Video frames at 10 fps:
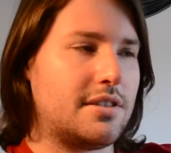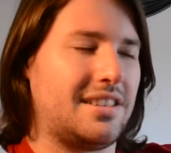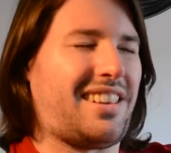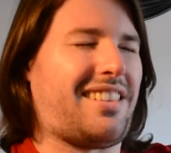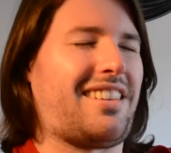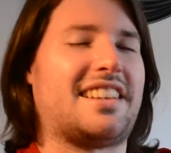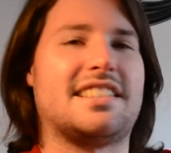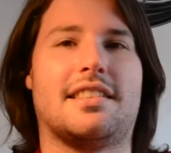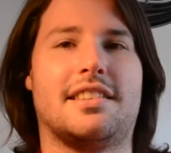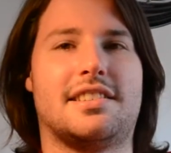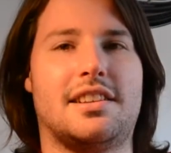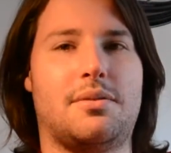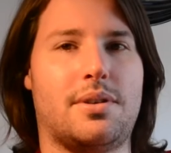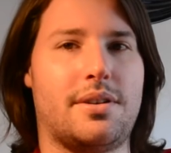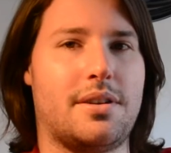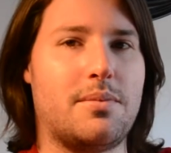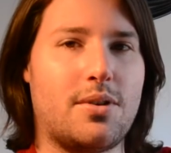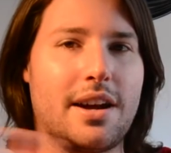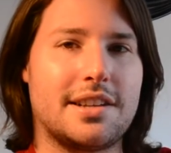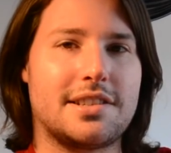Ugh, I said the C word.
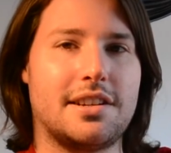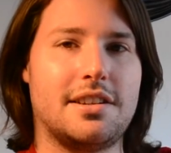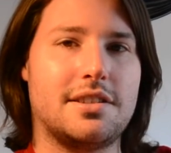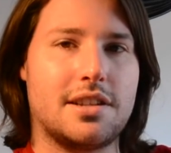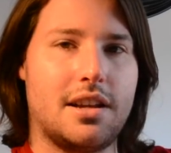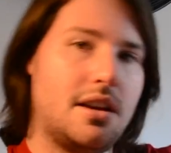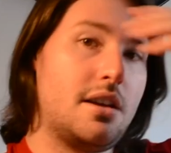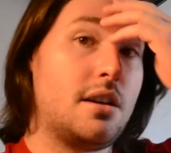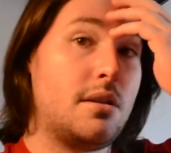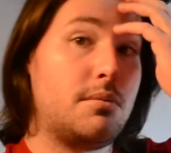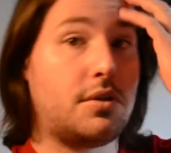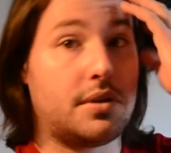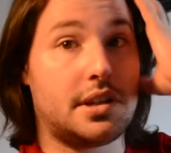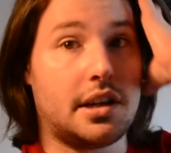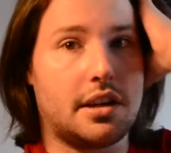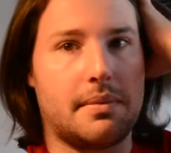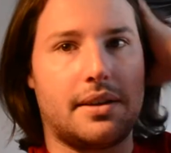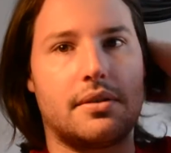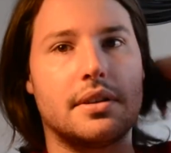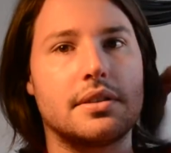More essays, more
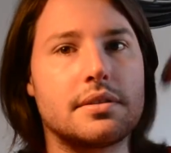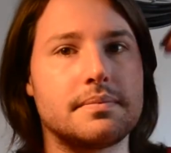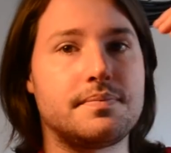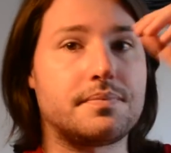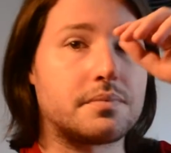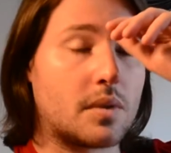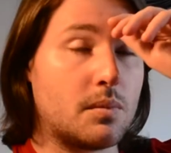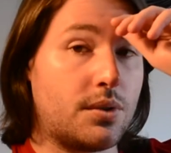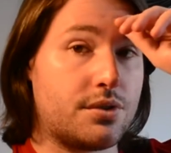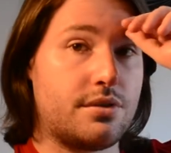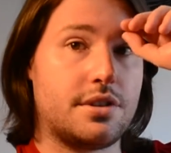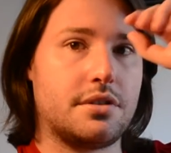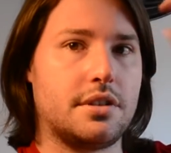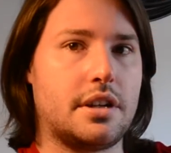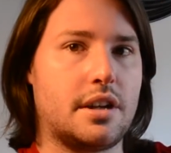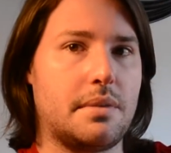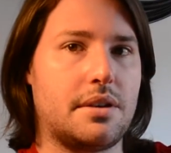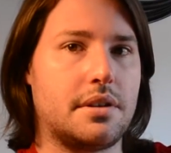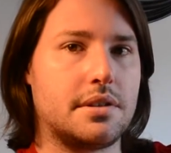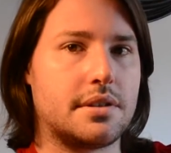documentaries, more traditional
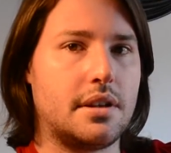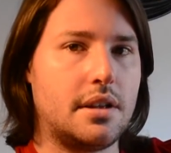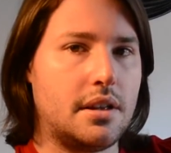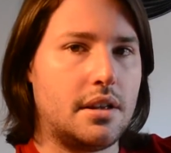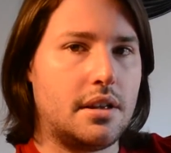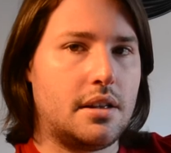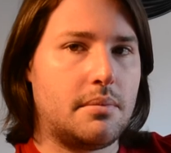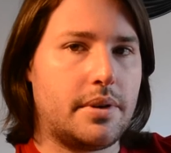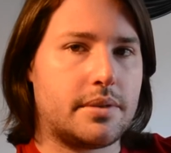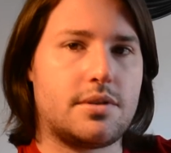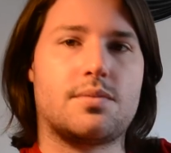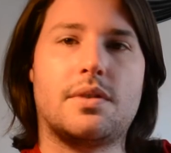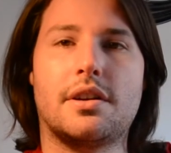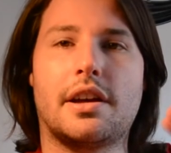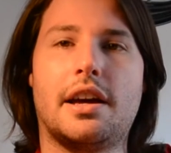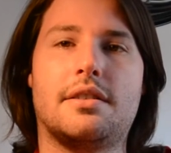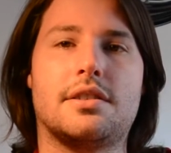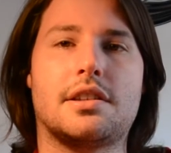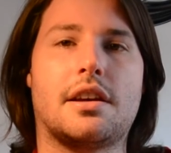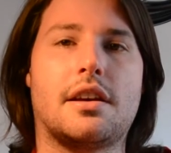documentaries. But just wanted again to
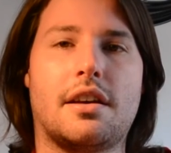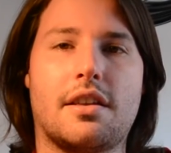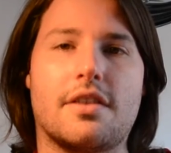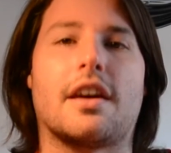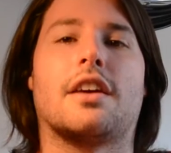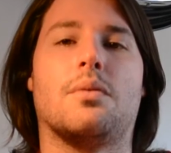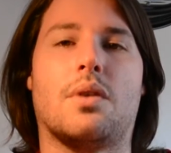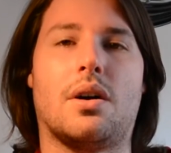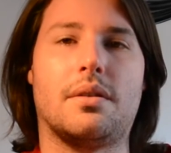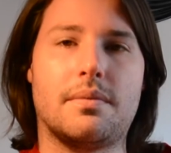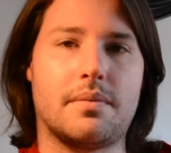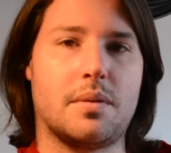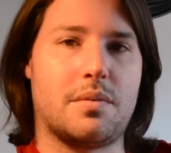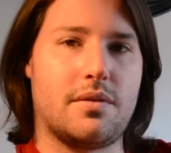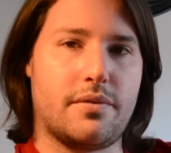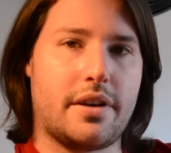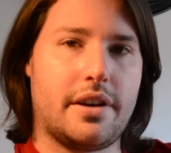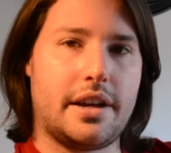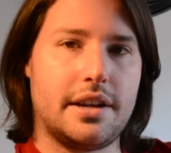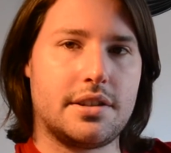say thank you all. You've been very
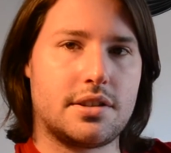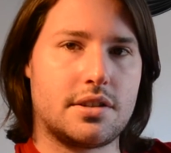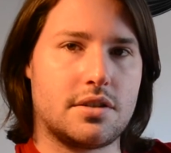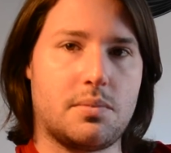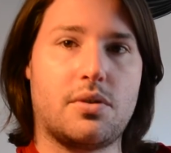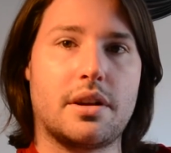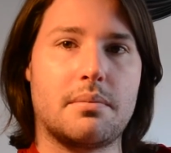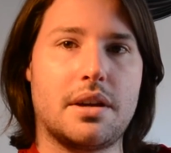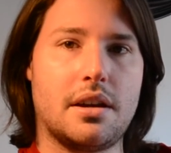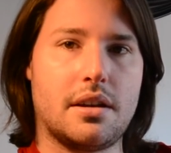nice, supporting me.